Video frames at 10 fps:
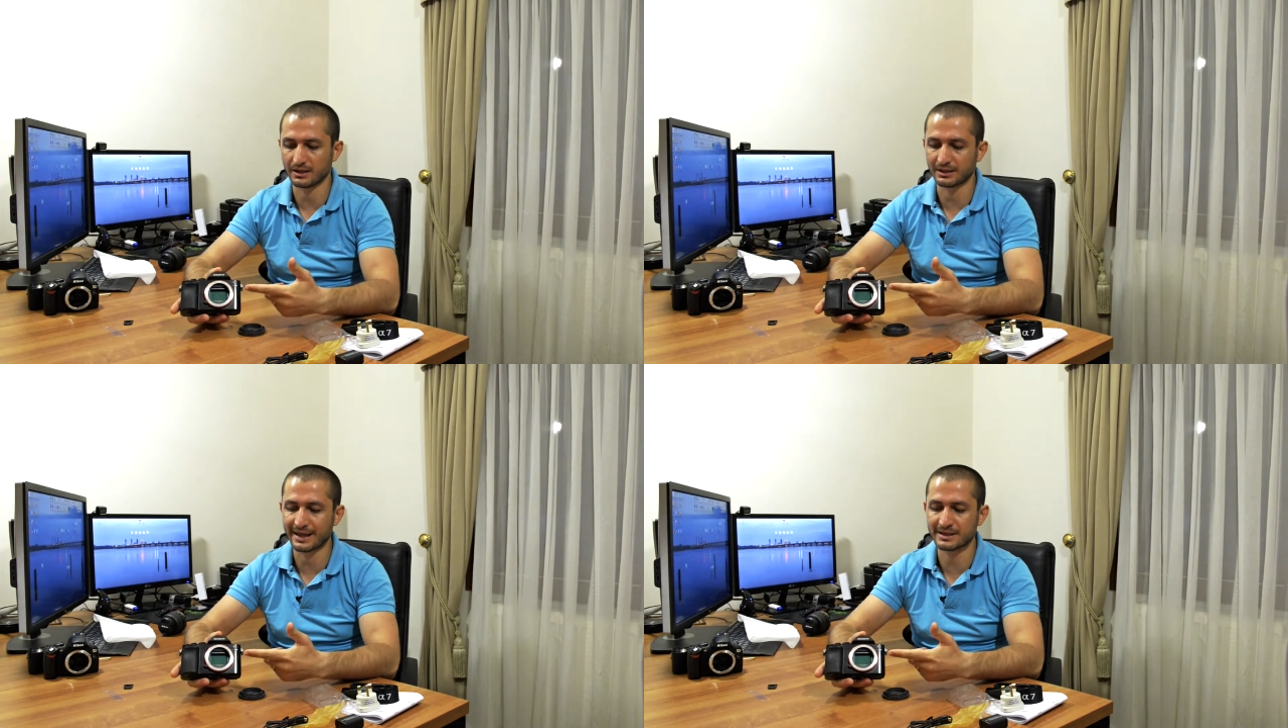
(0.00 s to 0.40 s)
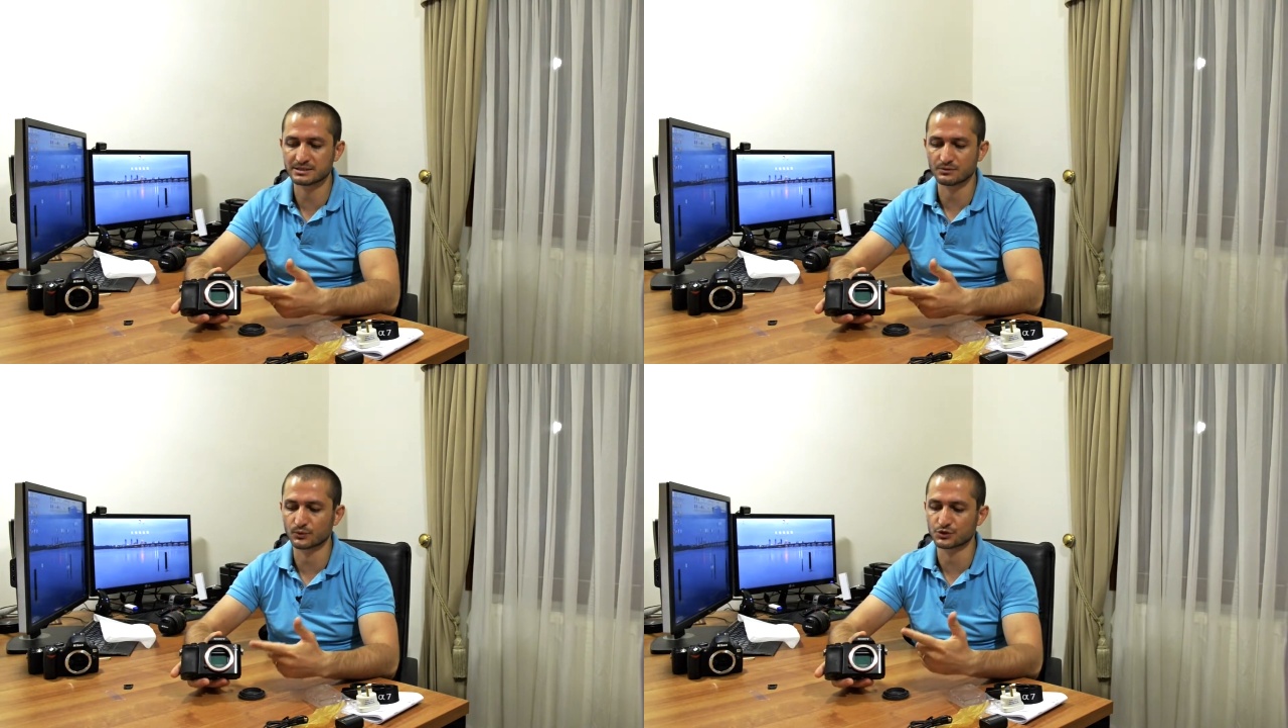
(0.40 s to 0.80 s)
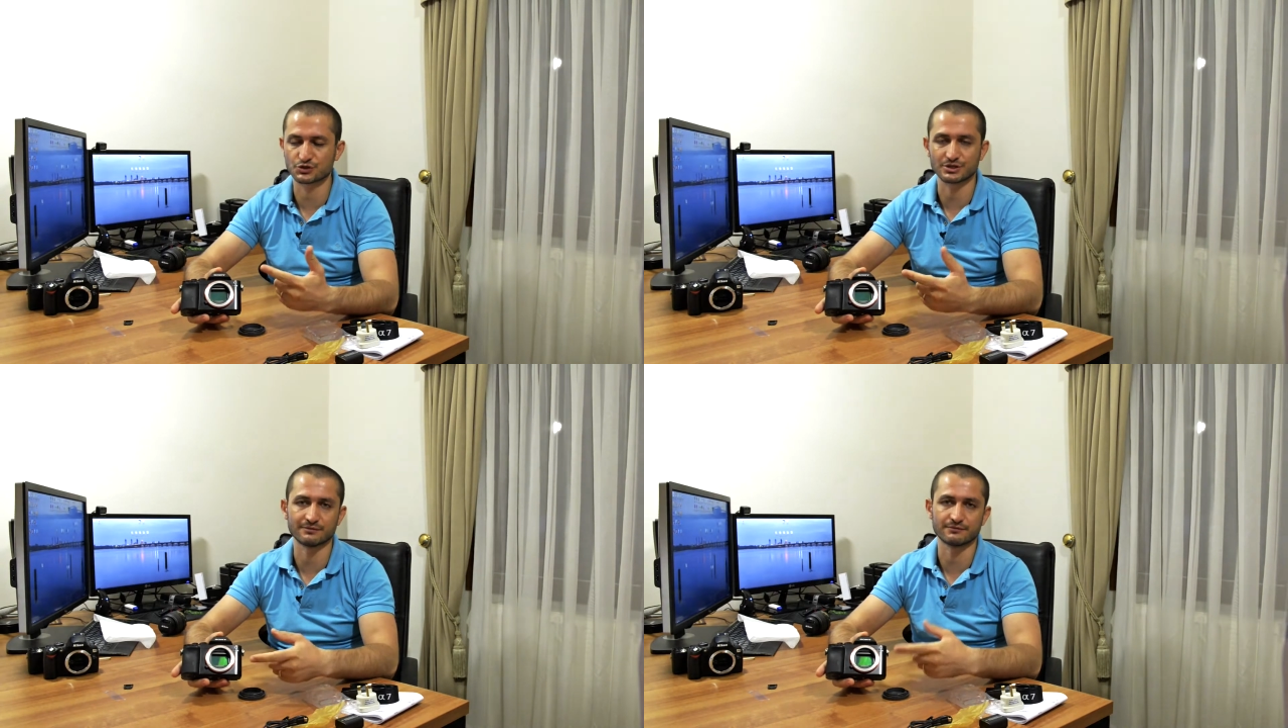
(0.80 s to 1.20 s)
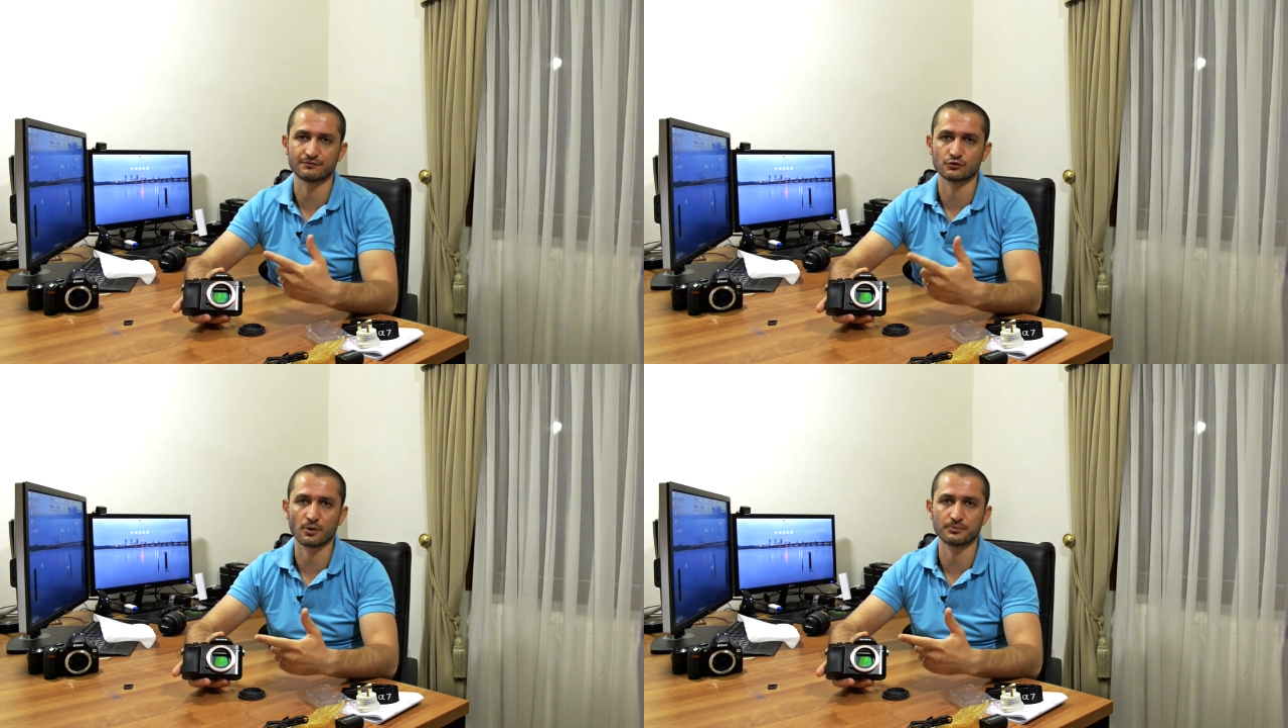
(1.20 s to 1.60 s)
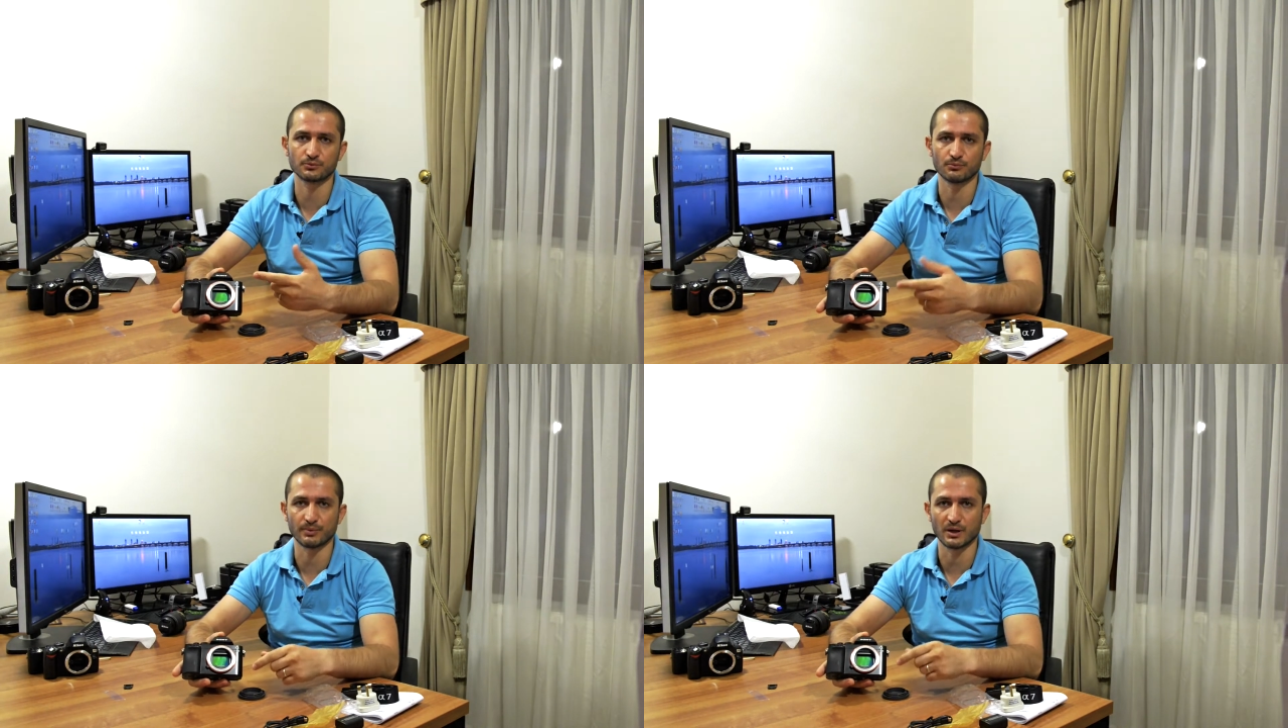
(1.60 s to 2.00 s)
lens, which if
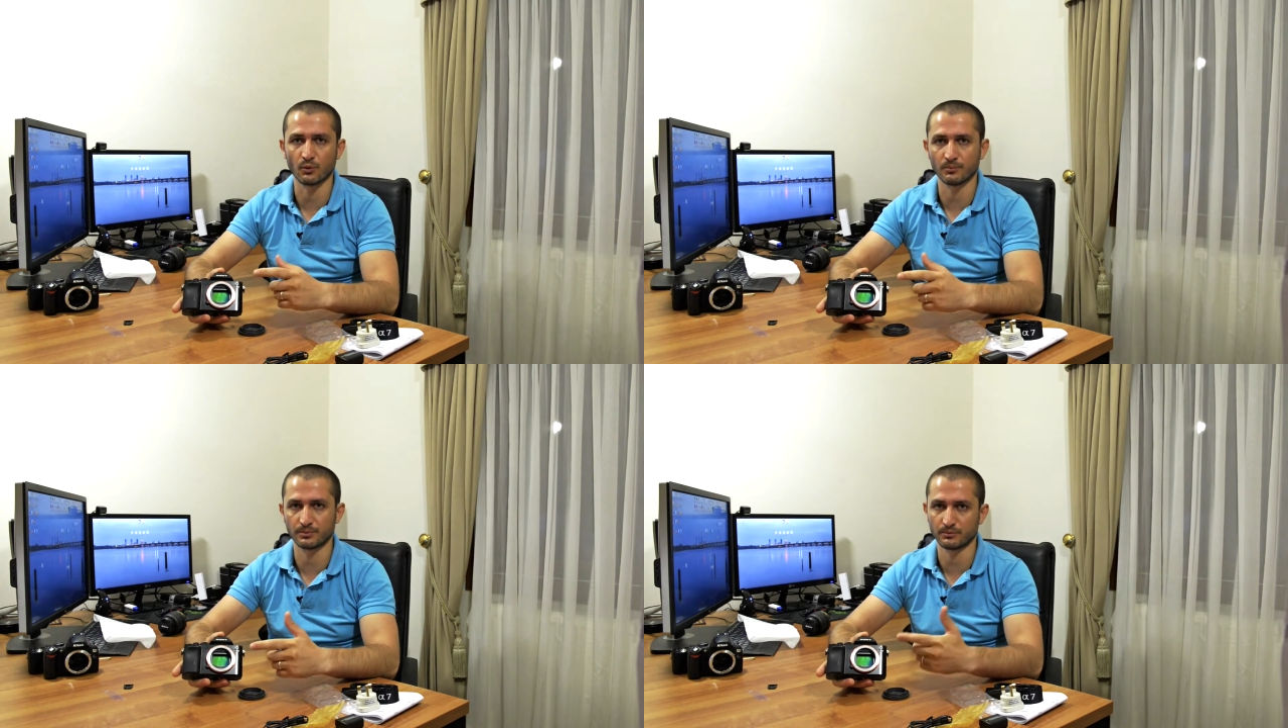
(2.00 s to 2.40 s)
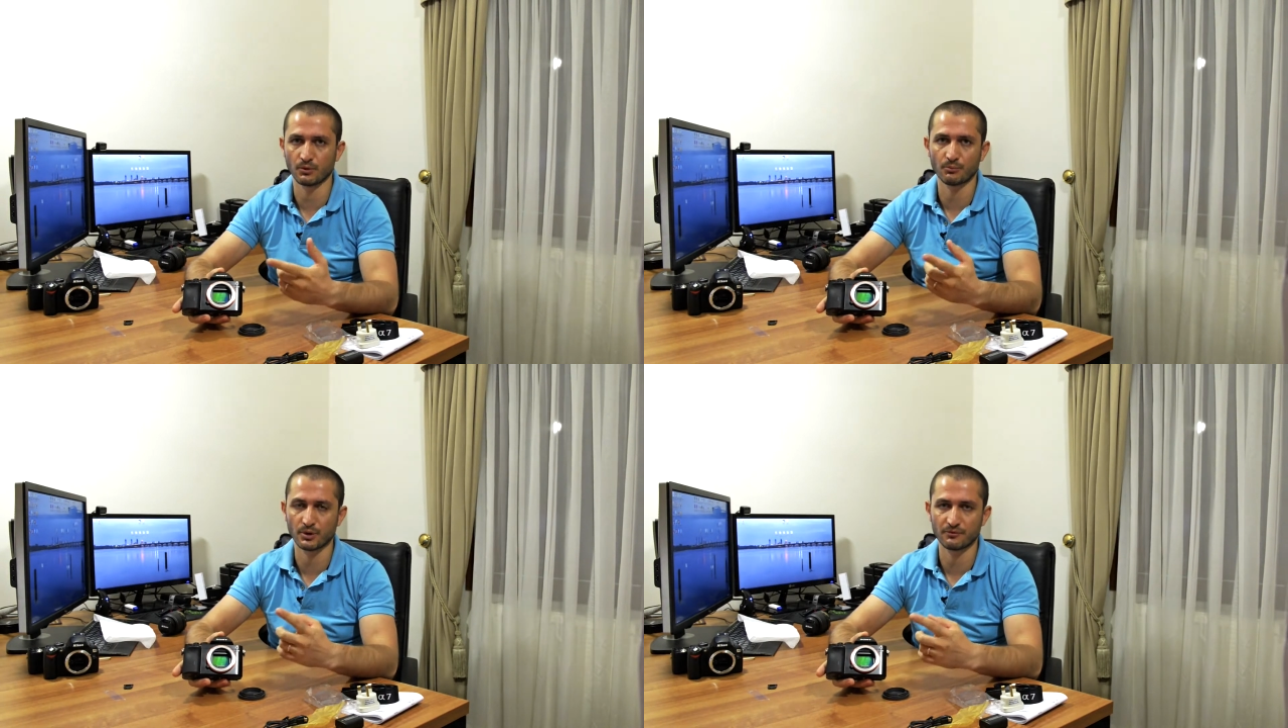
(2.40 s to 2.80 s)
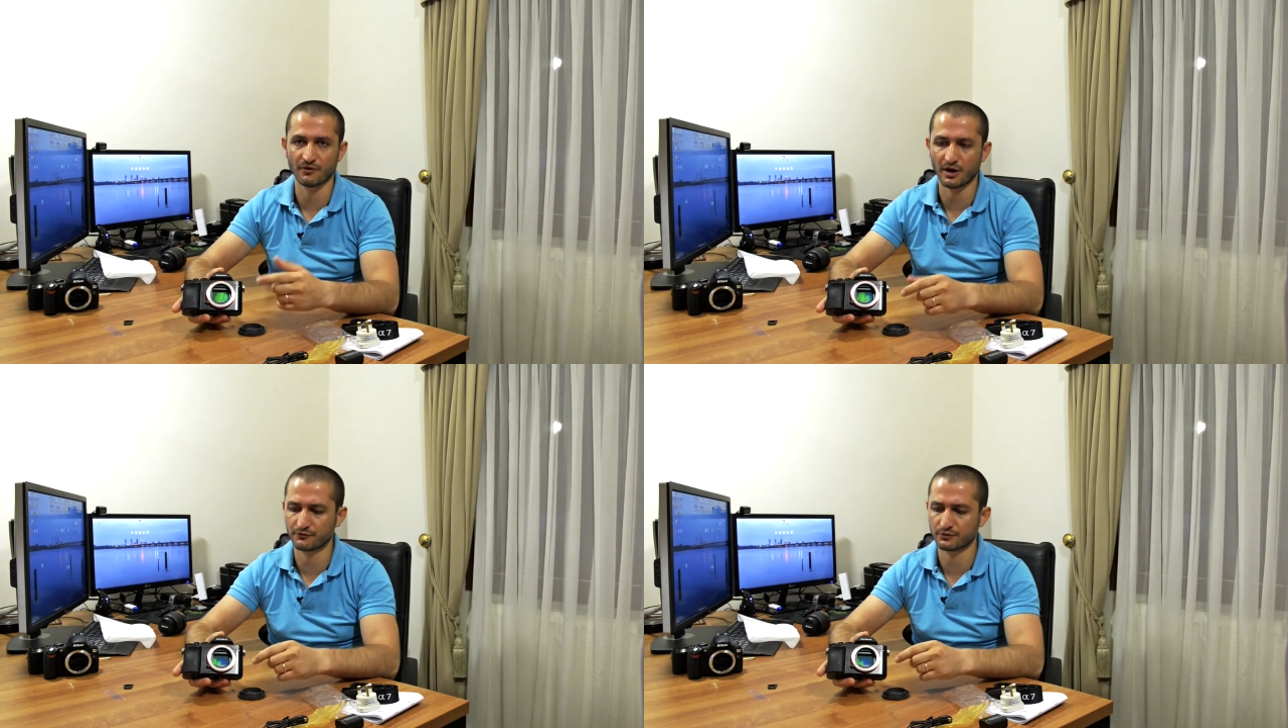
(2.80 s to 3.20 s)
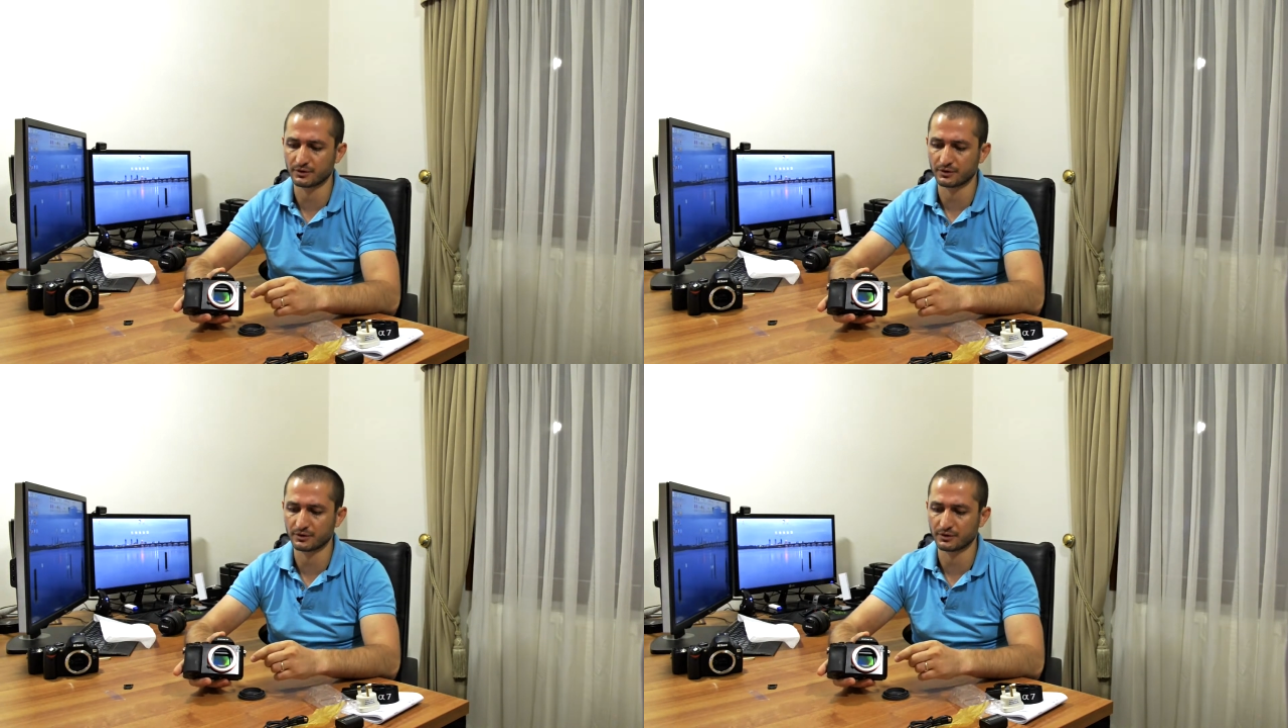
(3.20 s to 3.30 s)
cropped by 1.5,